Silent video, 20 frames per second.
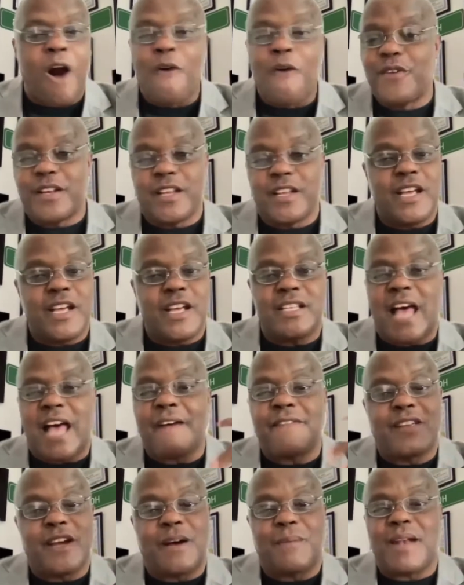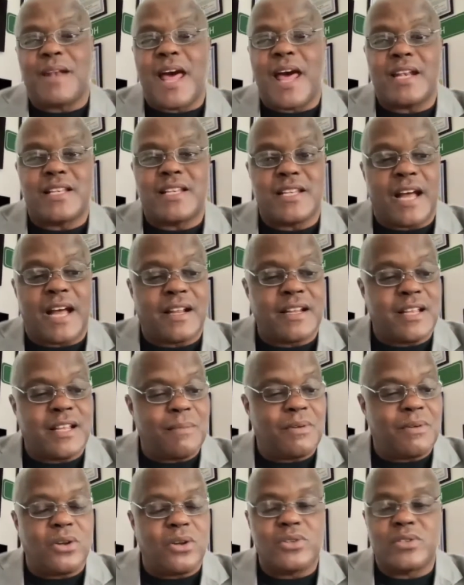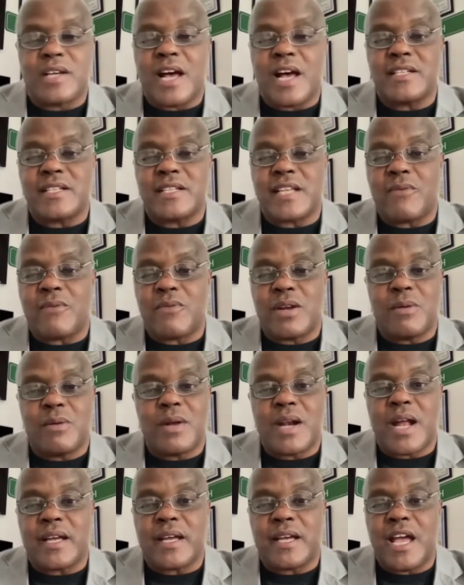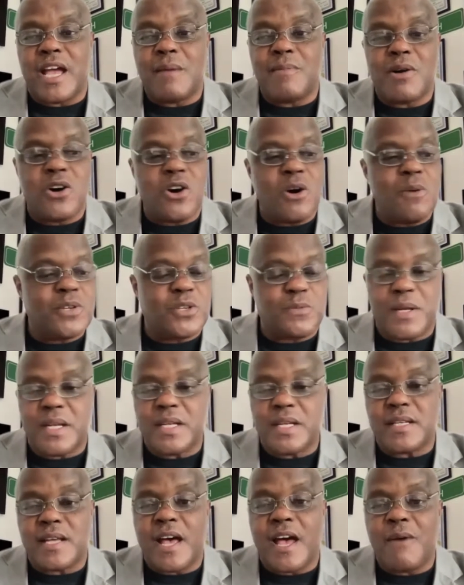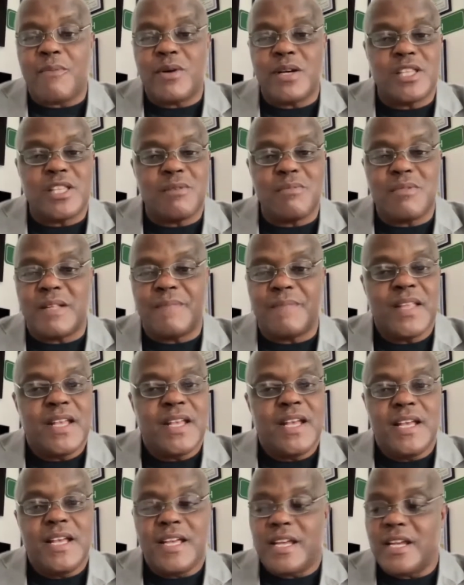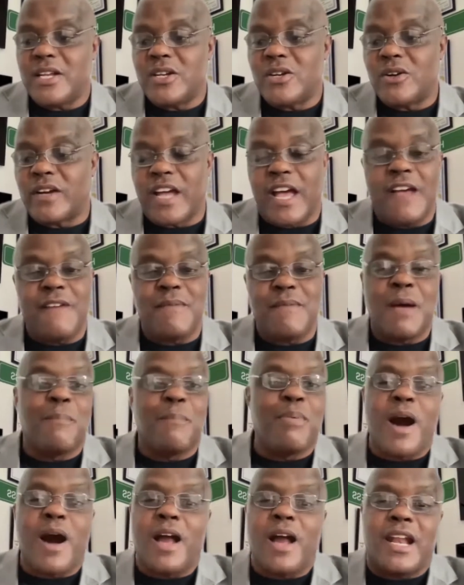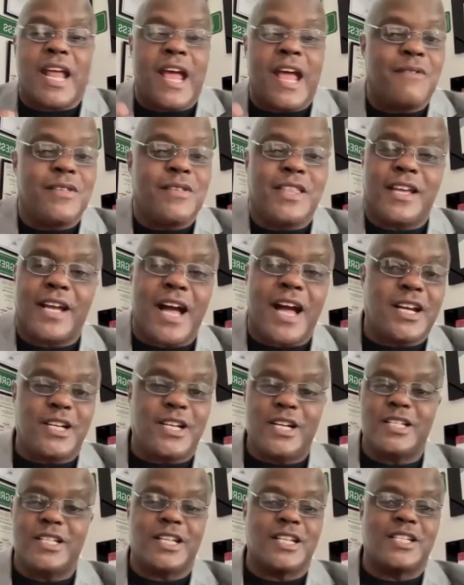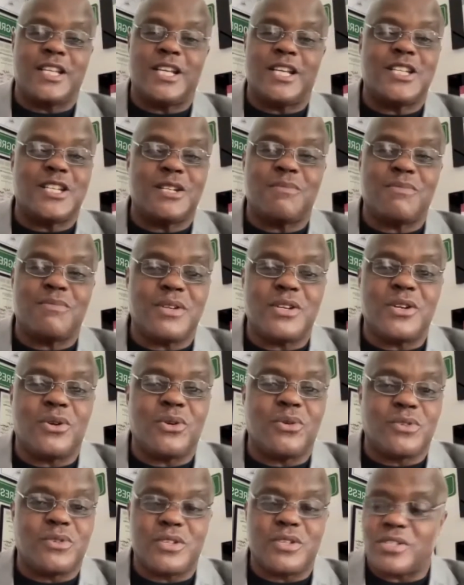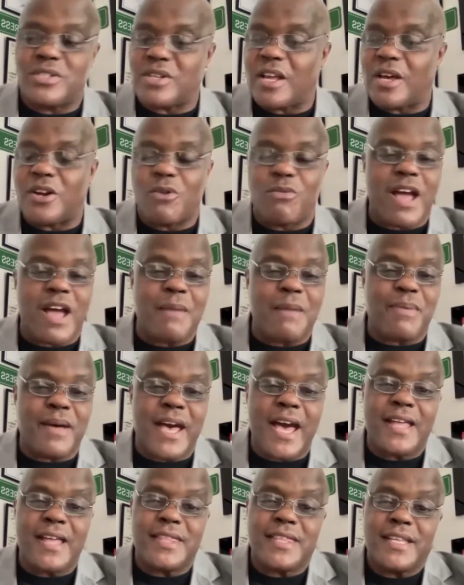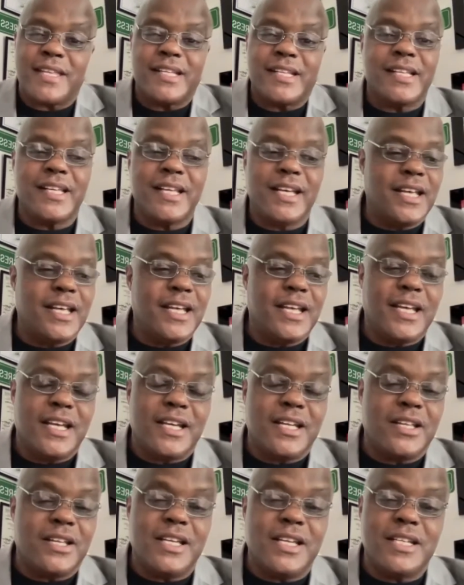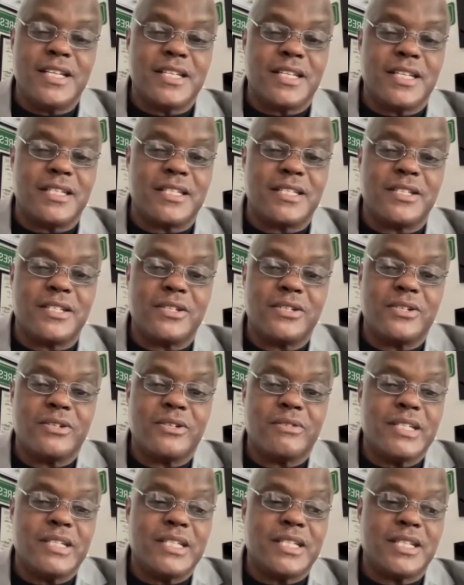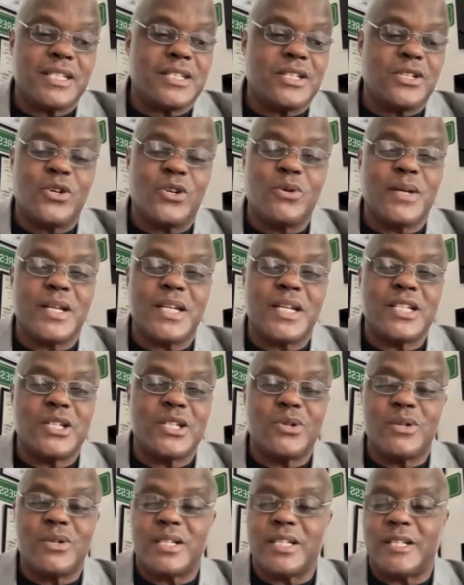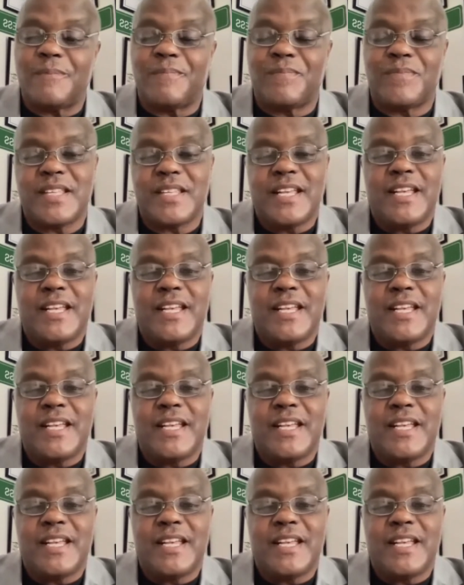over the years, I kept close contact with him when I came home and spent time with him, and imparted everything I could to teach him, to stay on the right path. And he's just doing what he's doing. And